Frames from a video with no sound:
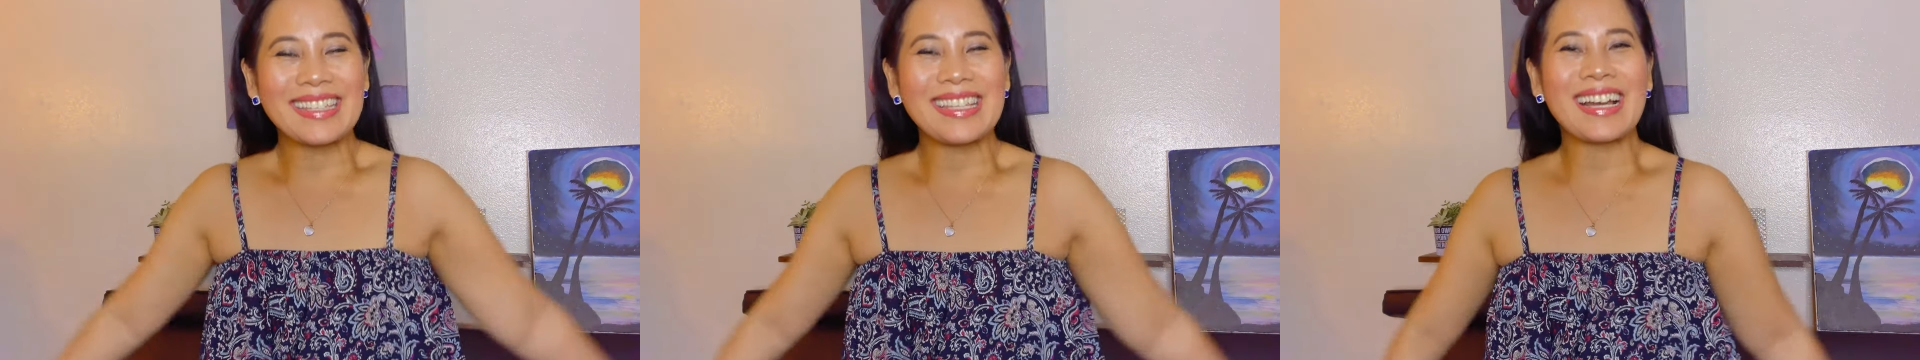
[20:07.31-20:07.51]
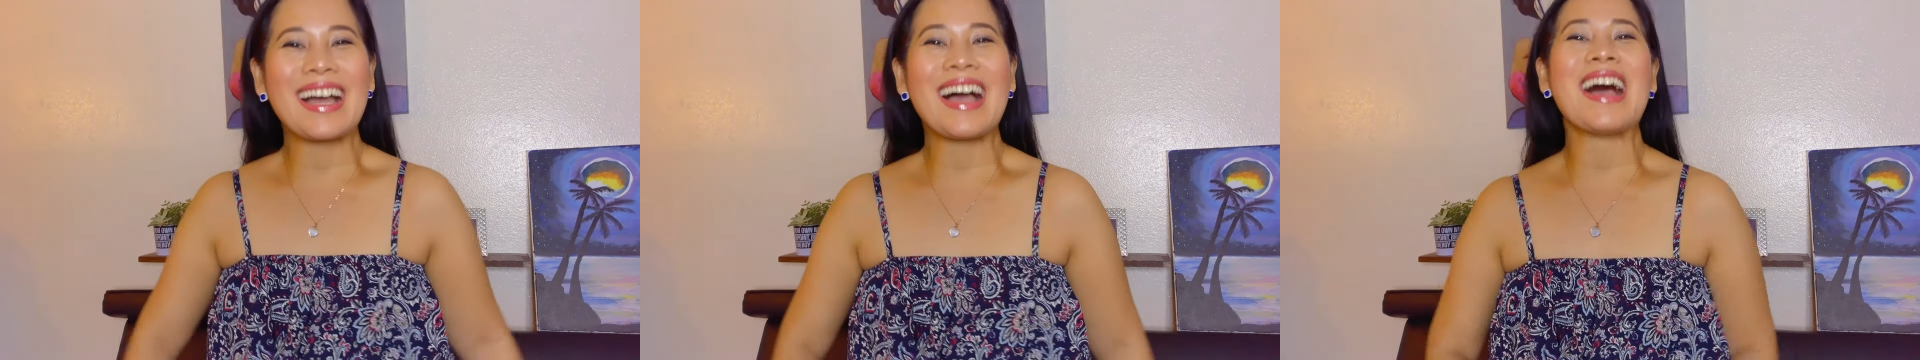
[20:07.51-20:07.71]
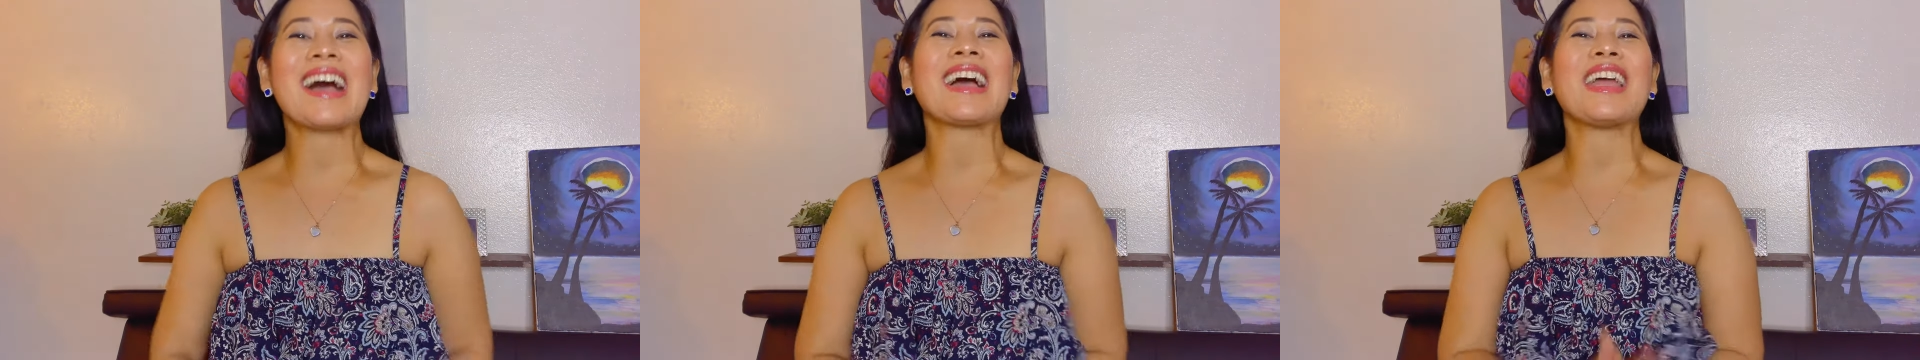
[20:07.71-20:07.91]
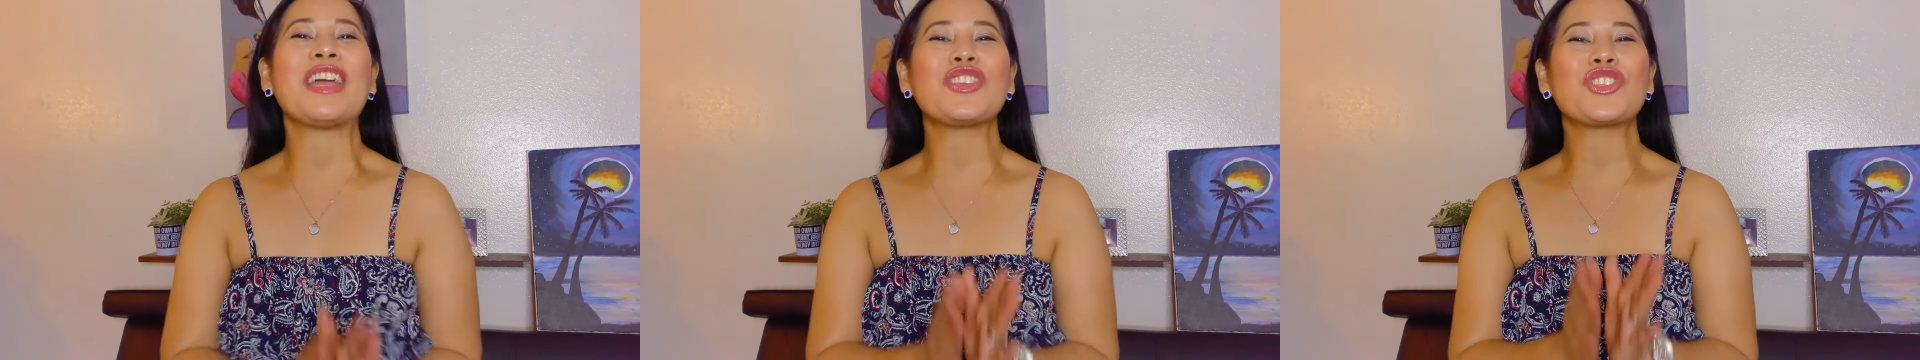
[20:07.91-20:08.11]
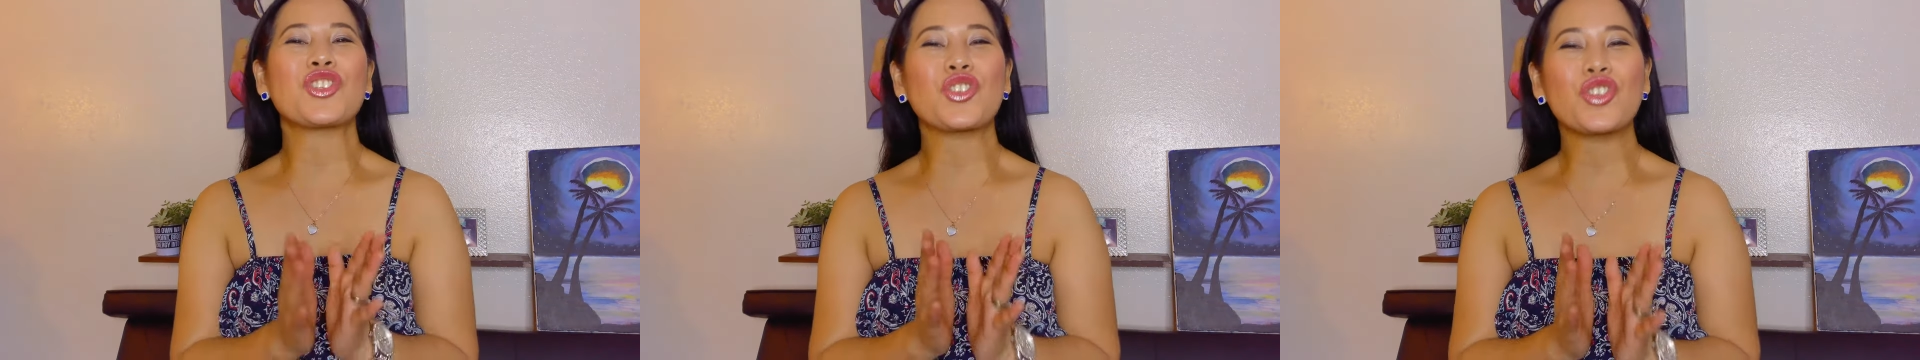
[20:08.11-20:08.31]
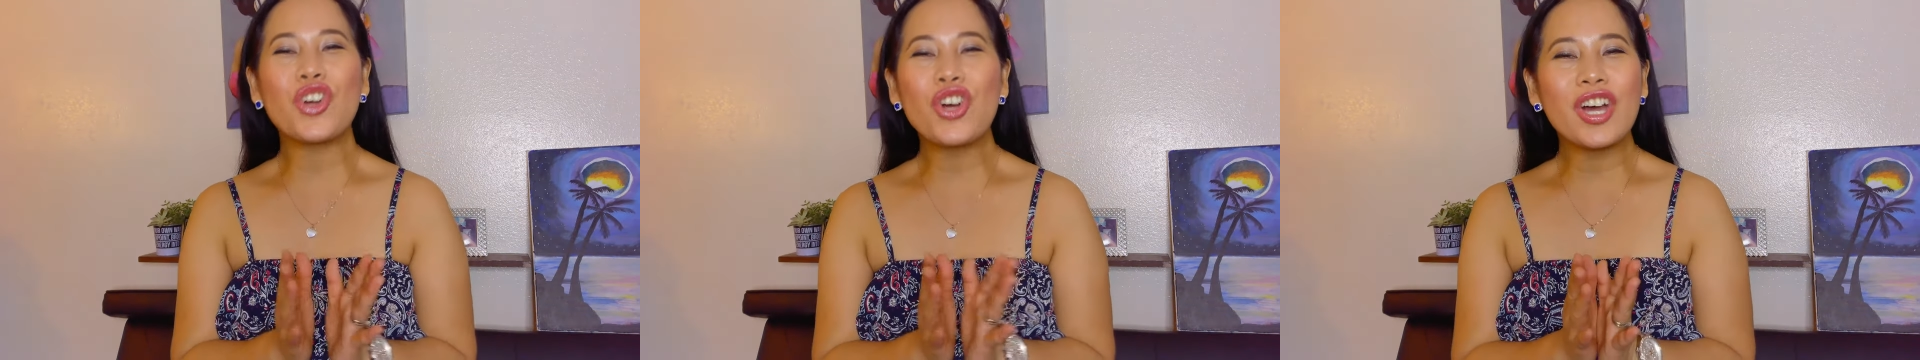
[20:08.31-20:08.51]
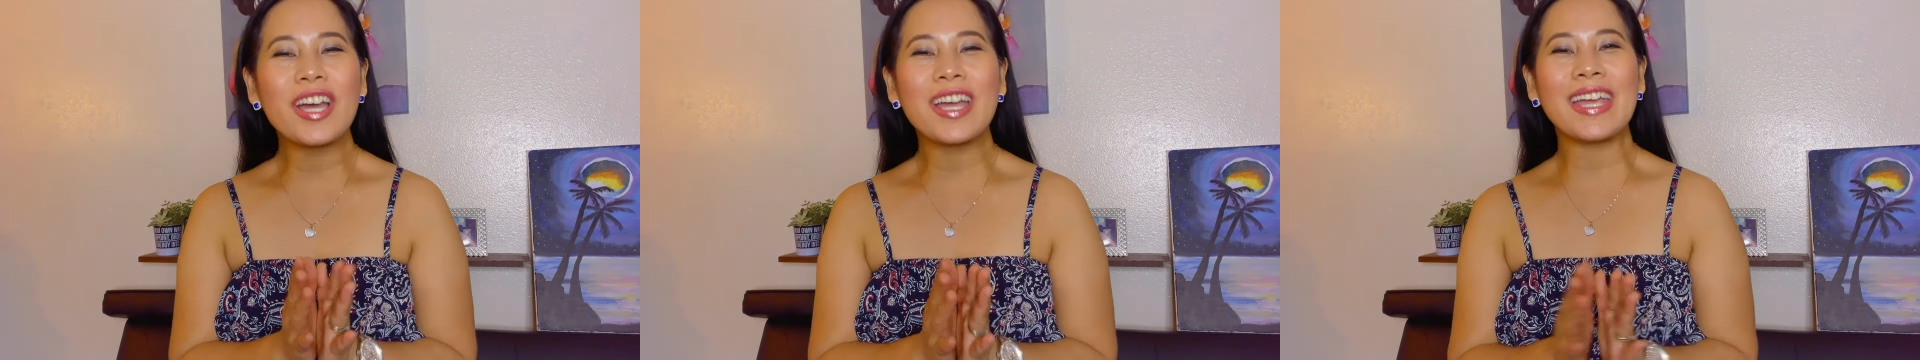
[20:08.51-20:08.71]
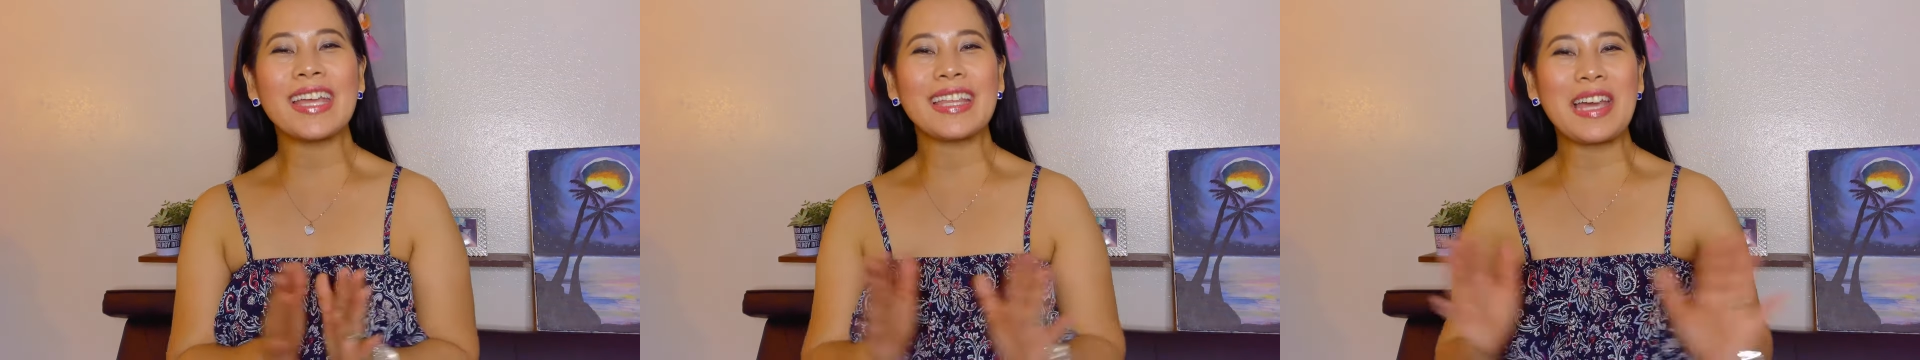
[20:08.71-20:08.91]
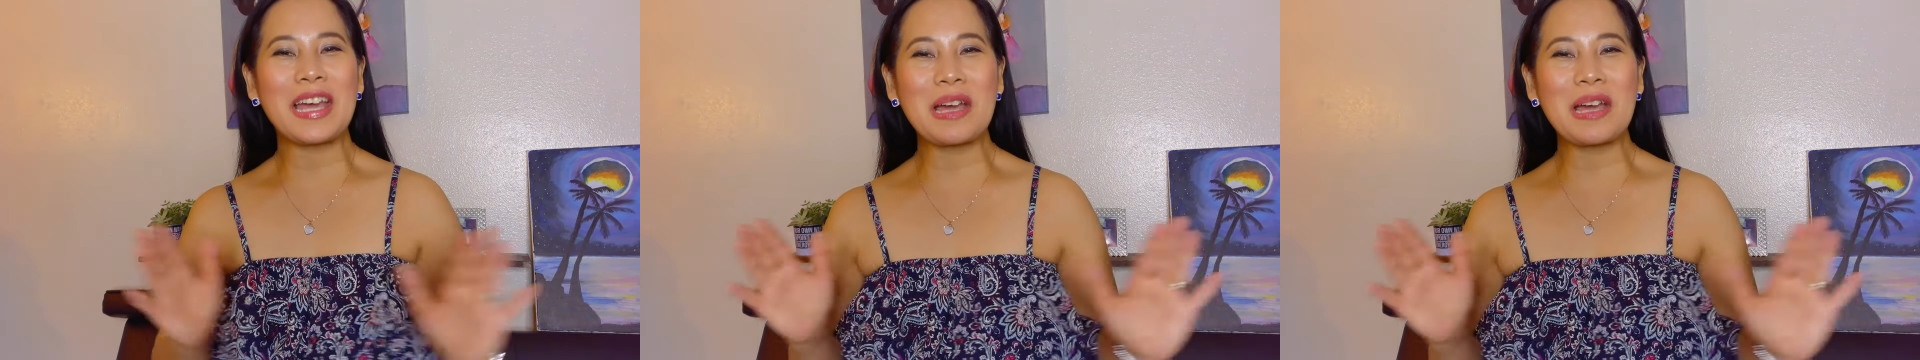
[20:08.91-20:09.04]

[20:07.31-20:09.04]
nakaka-enjoy